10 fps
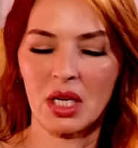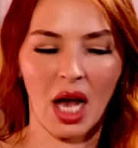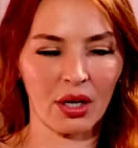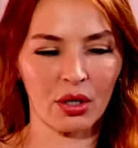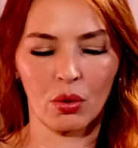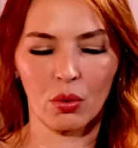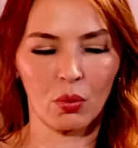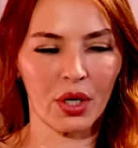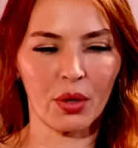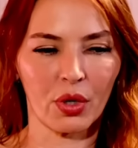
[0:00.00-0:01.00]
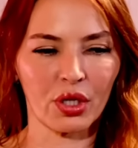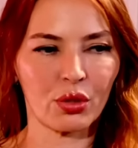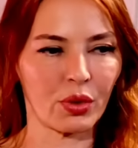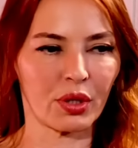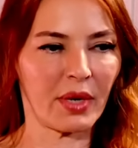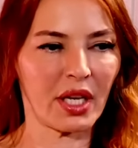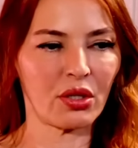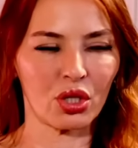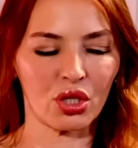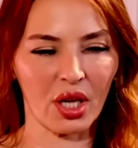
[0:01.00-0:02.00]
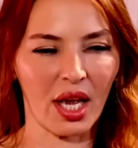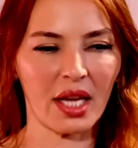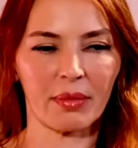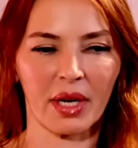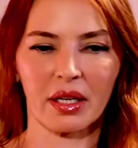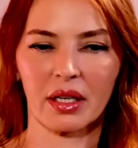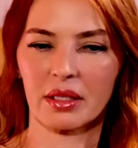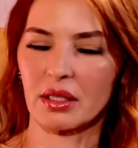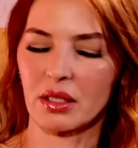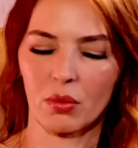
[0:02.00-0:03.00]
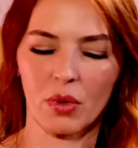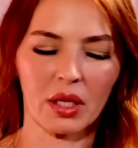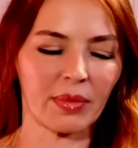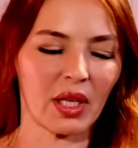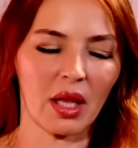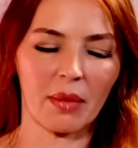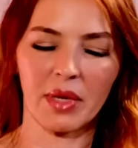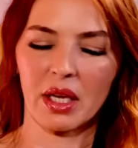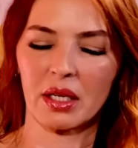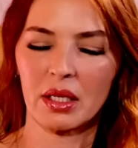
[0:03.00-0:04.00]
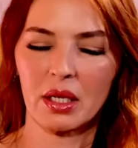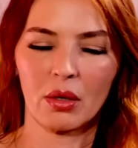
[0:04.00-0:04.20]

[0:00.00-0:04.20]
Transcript: I don't know what it was with me. She hated my guts and didn't want me to let me in.